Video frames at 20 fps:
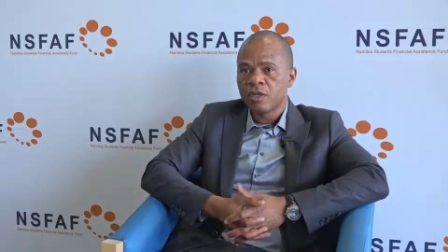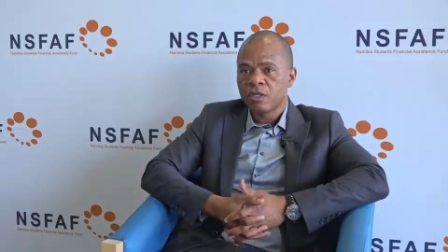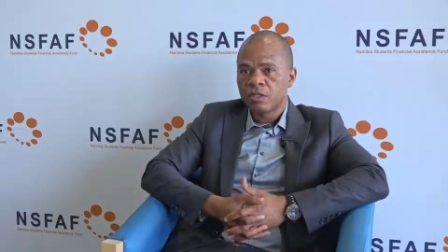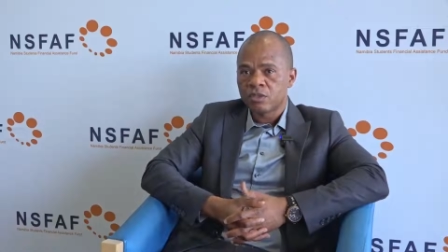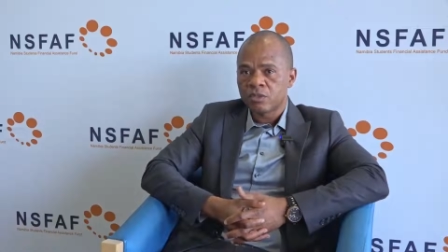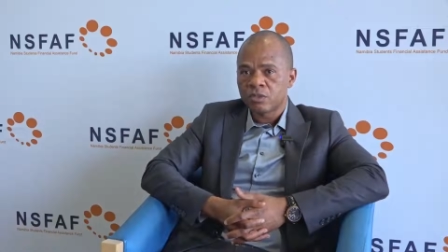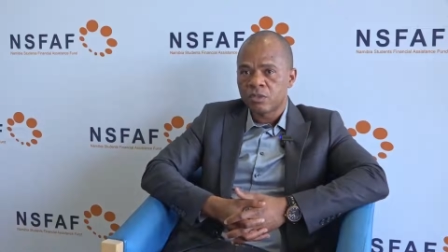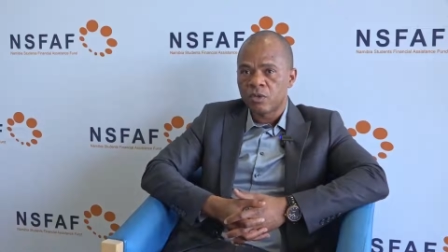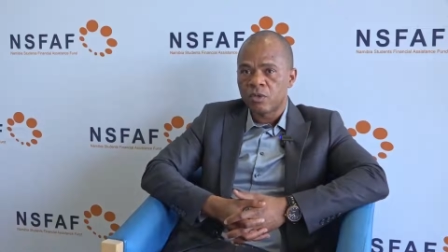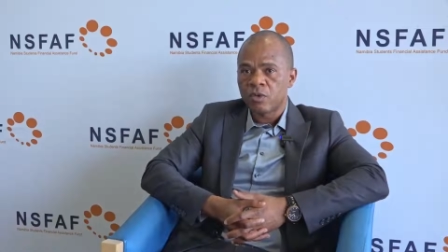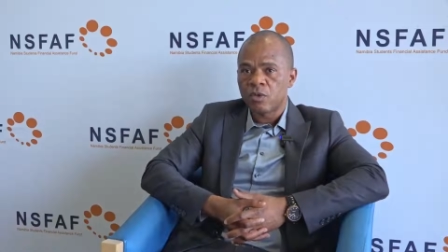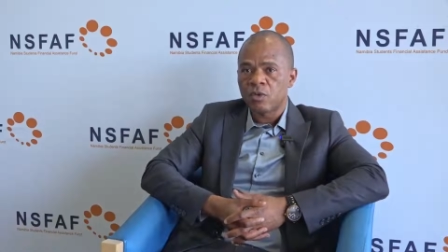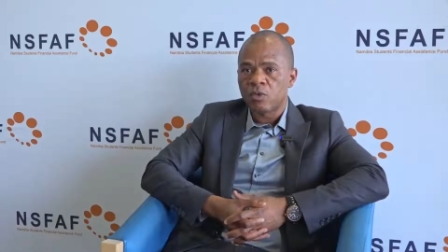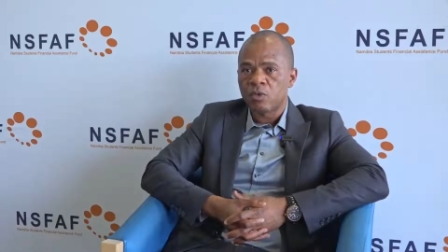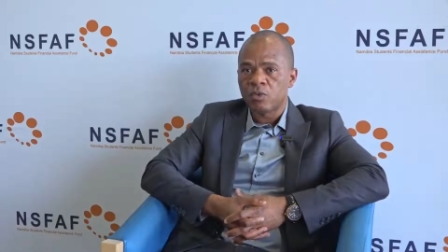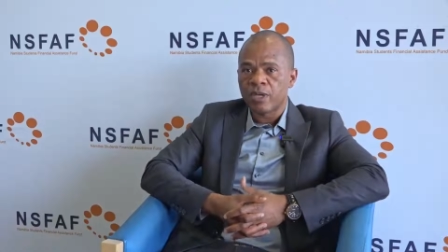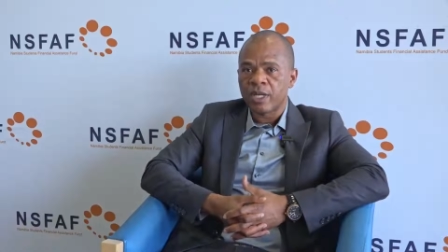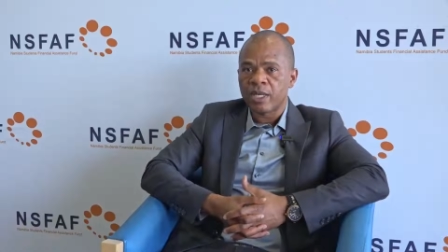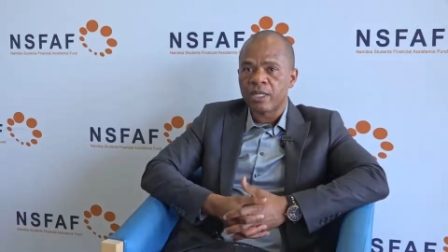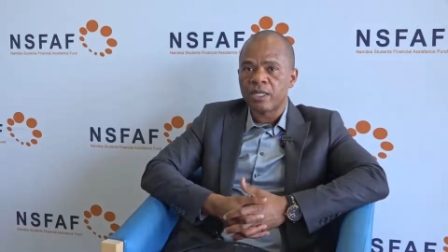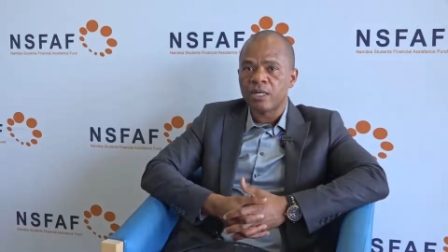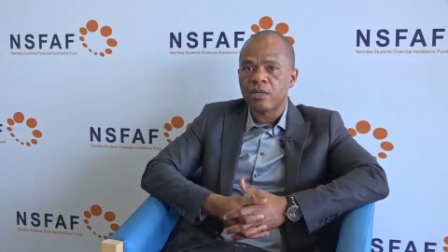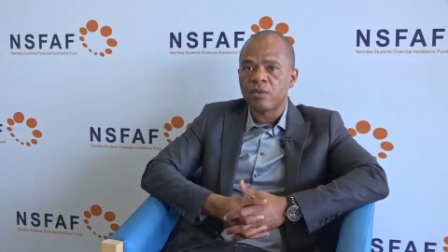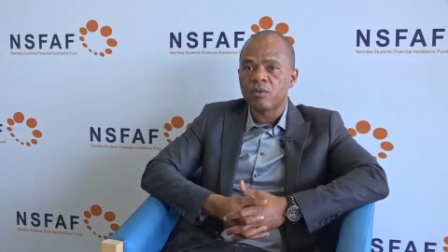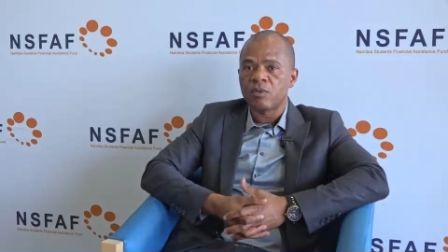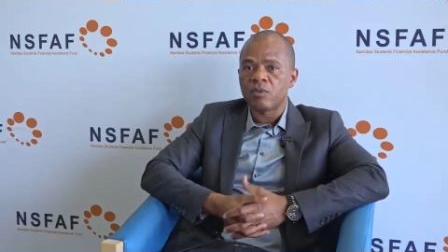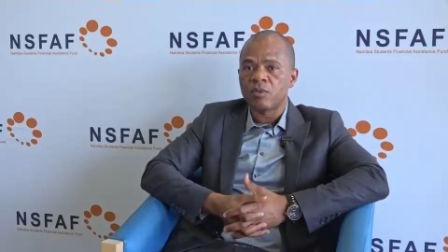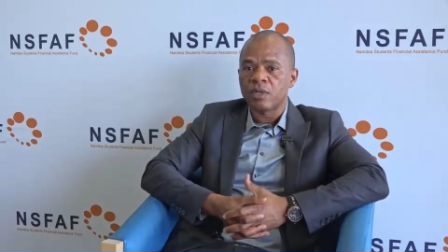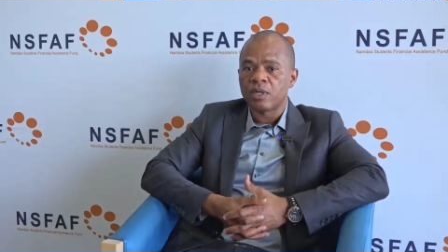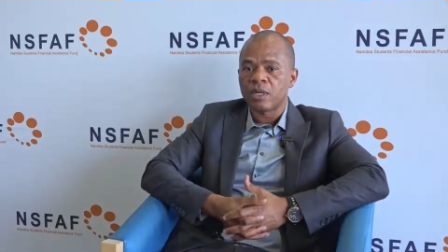So we are now
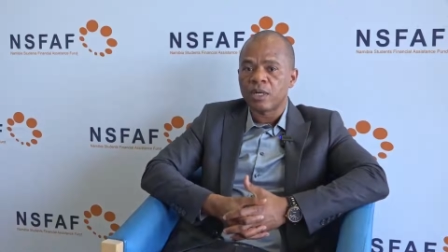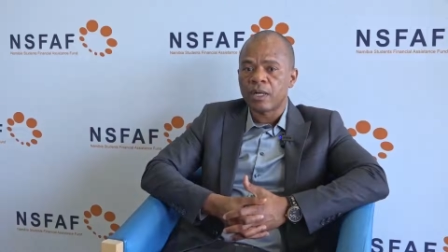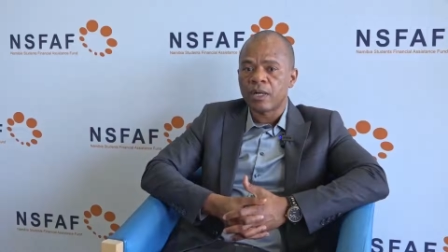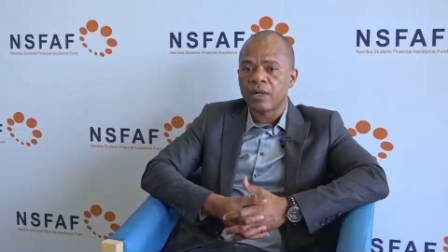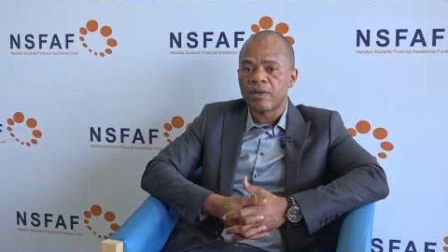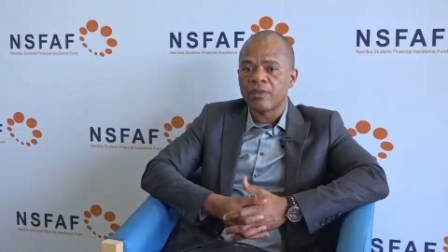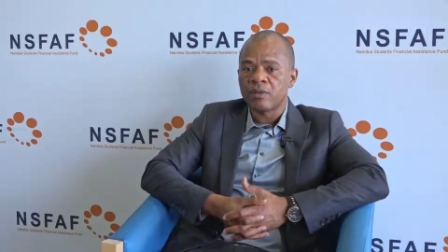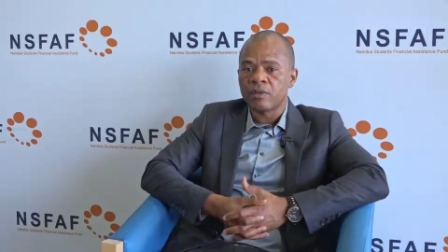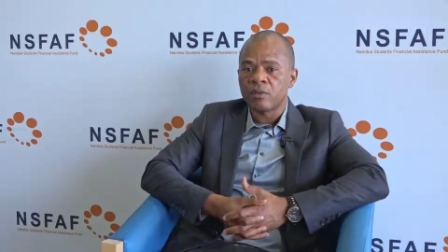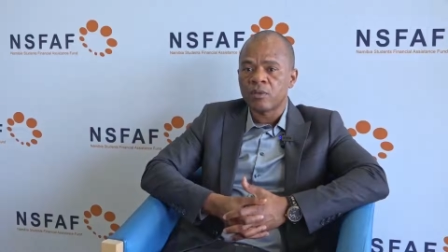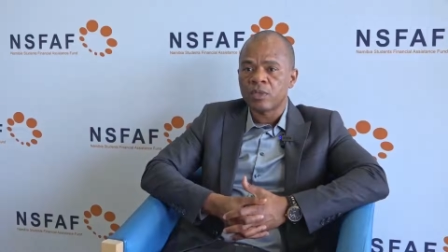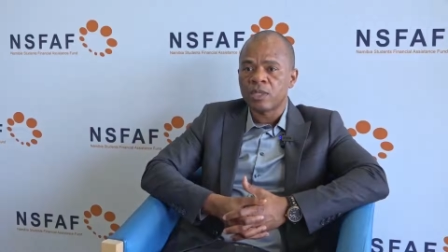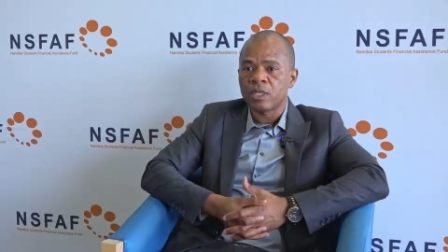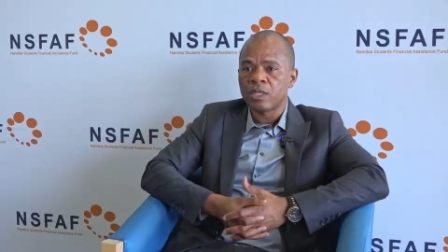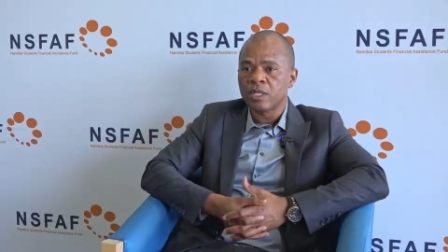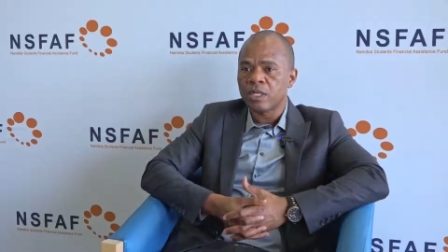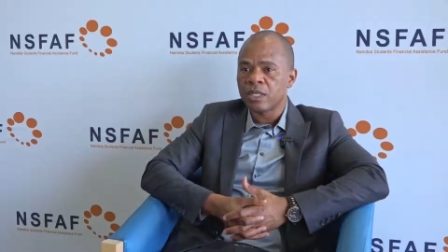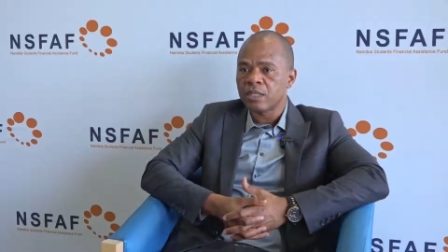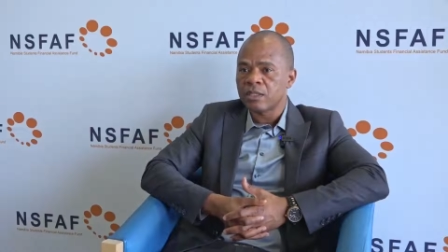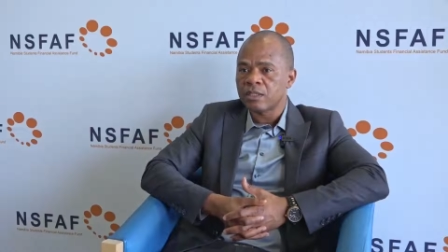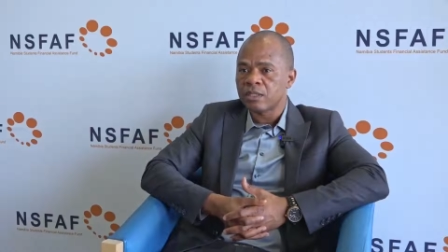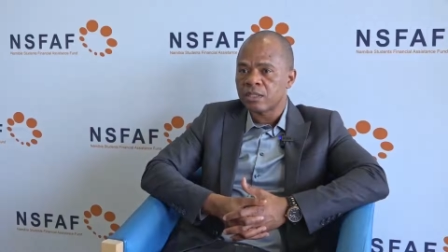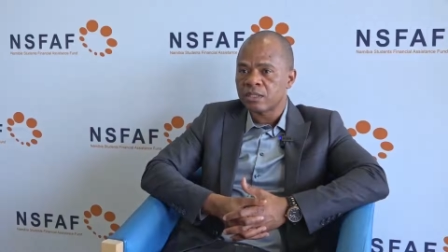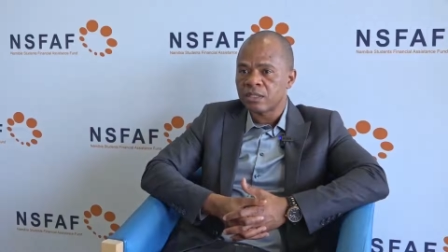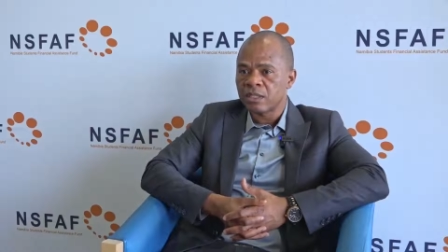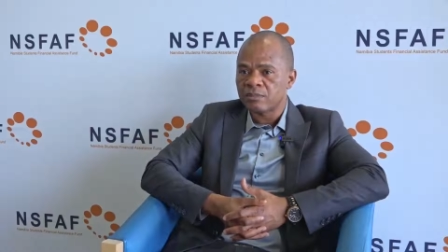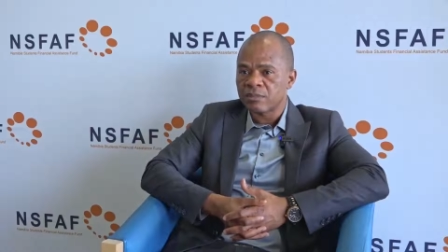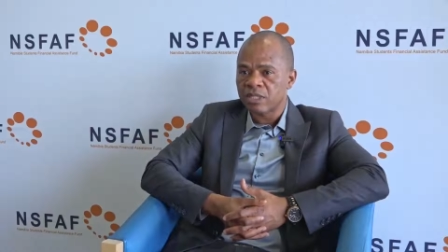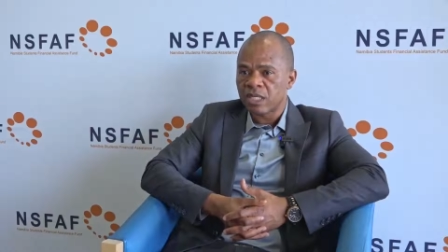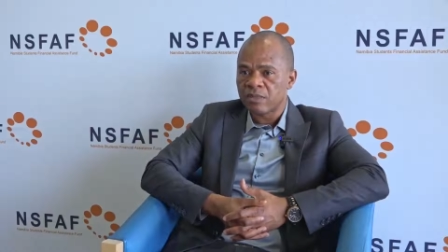looking at
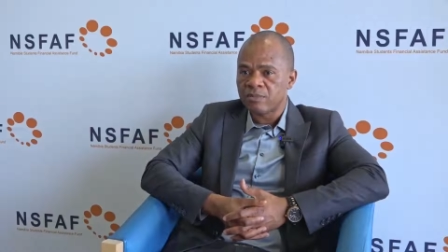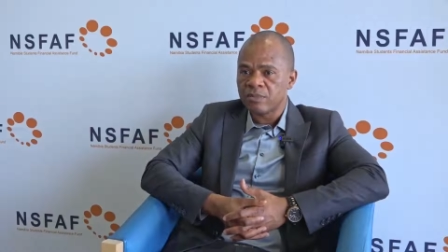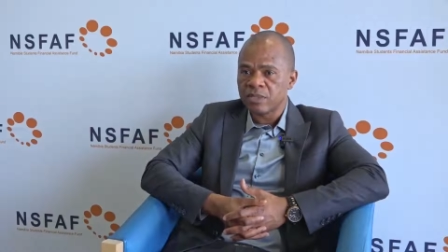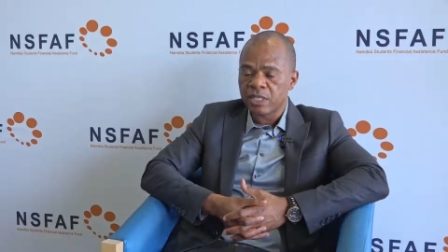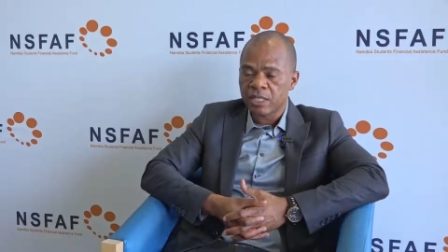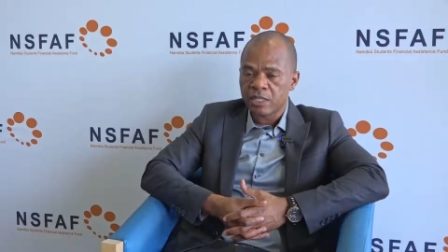sometimes